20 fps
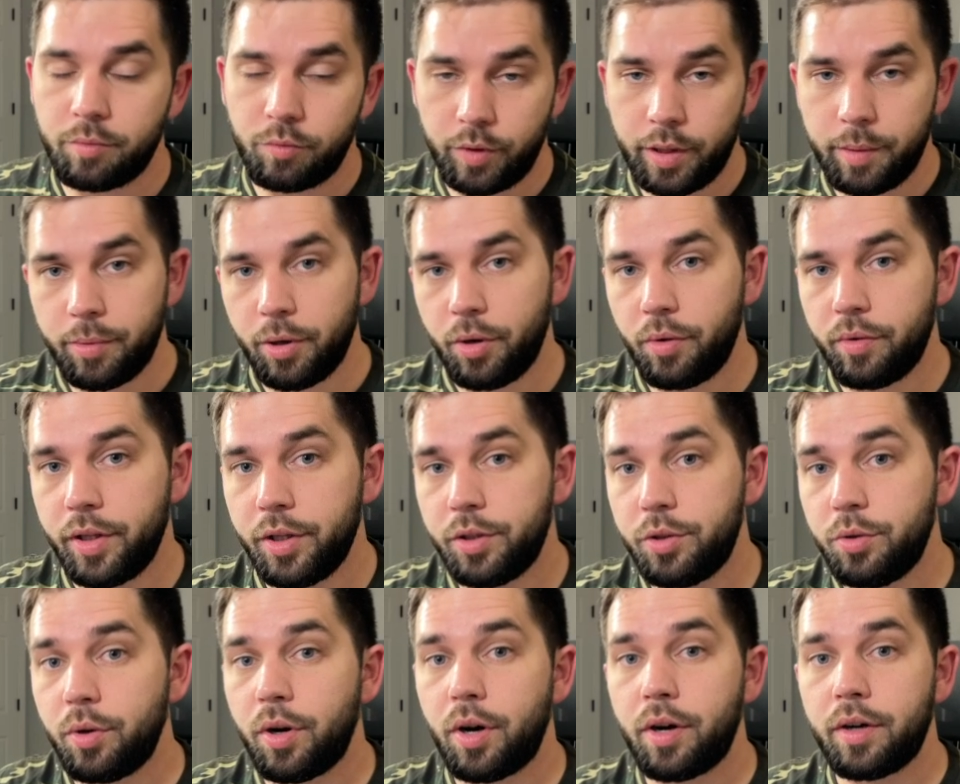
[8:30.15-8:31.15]
repo that
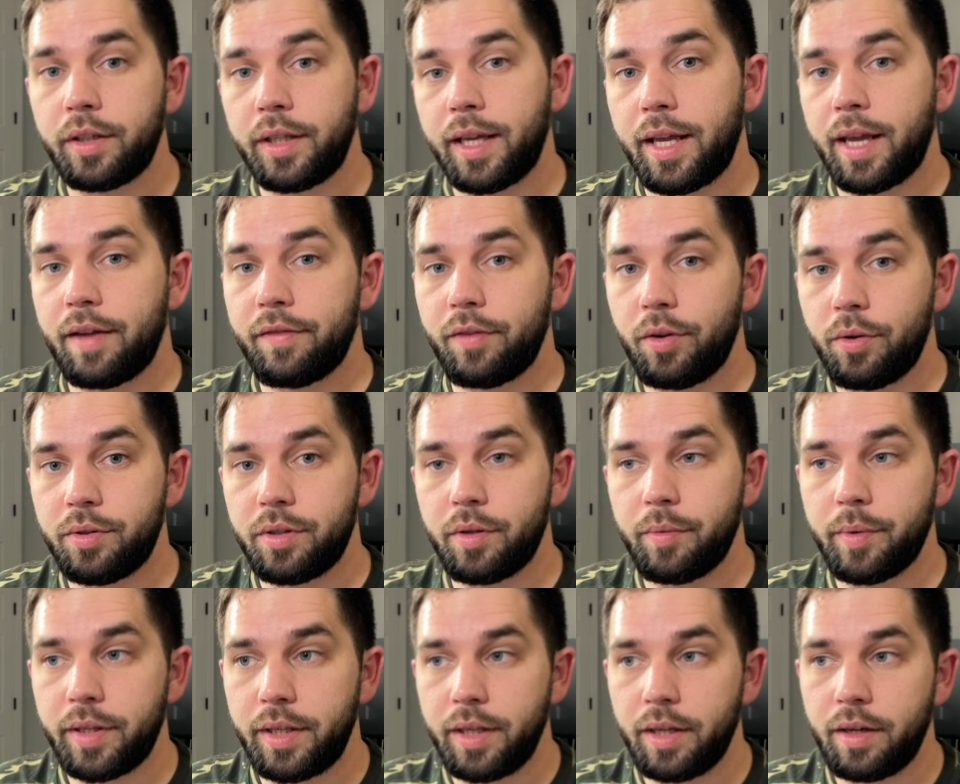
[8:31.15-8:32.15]
you currently have hosted
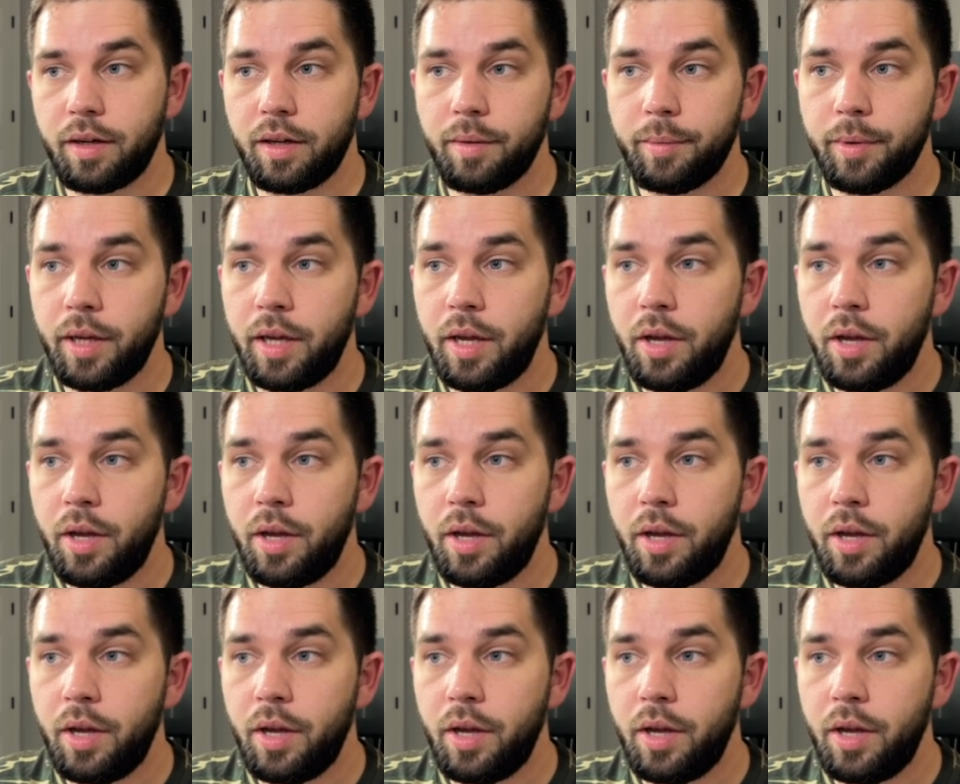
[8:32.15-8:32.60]
with GitHub,